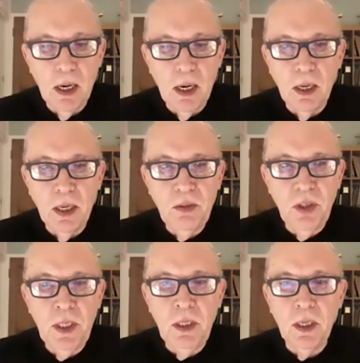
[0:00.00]

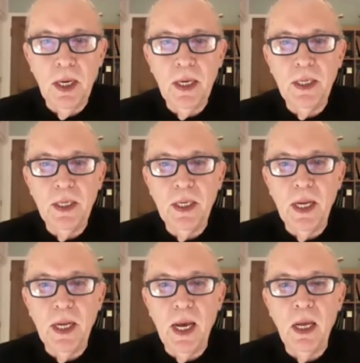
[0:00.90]
Listening, and
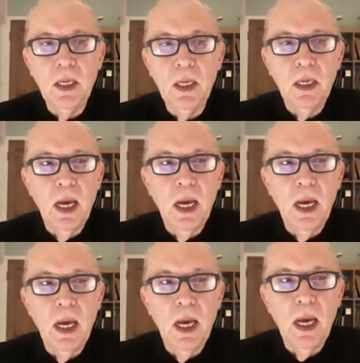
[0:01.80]
I'm sure
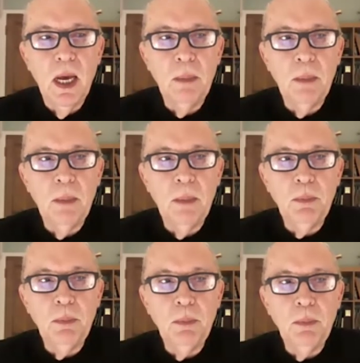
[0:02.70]
you'll go back and
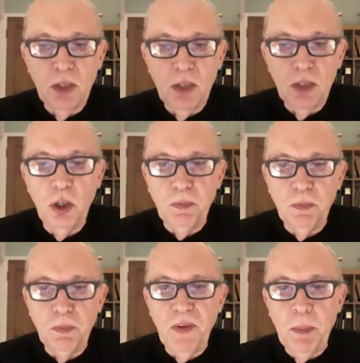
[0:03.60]
talk to your
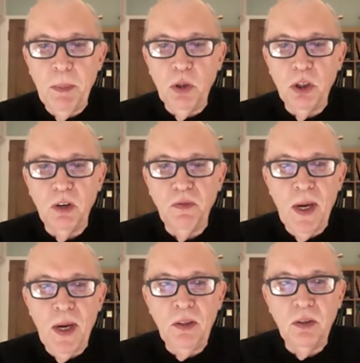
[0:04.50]
family members and your
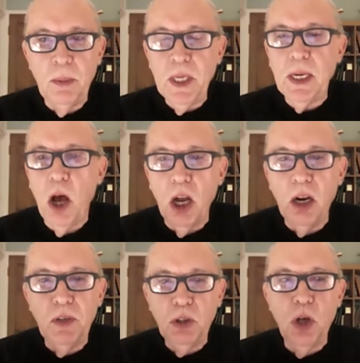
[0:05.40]
friends. I mean, all
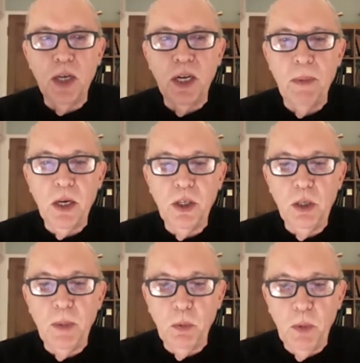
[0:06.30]
of us talking about
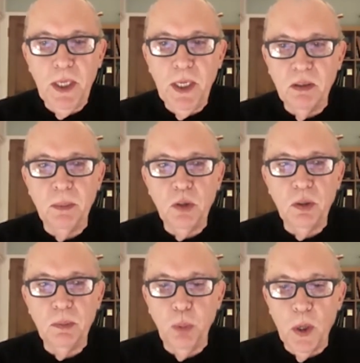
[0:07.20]
Cuba really is the most
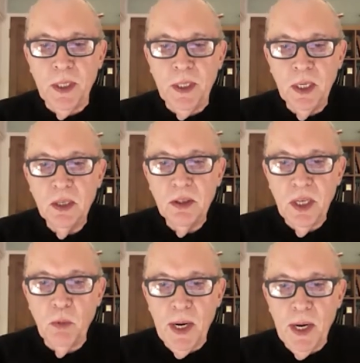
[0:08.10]
important thing
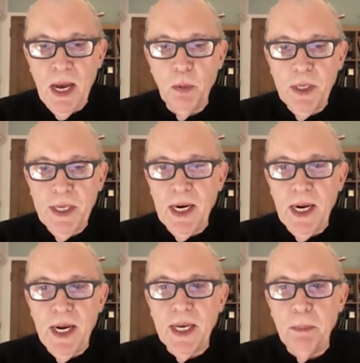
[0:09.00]
right now. We can't
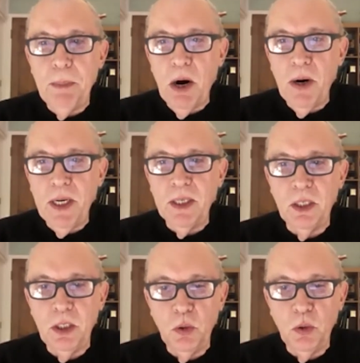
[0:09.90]
let it get buried in the
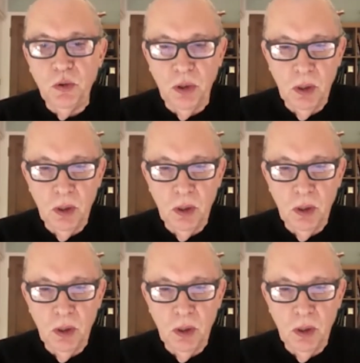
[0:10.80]
news.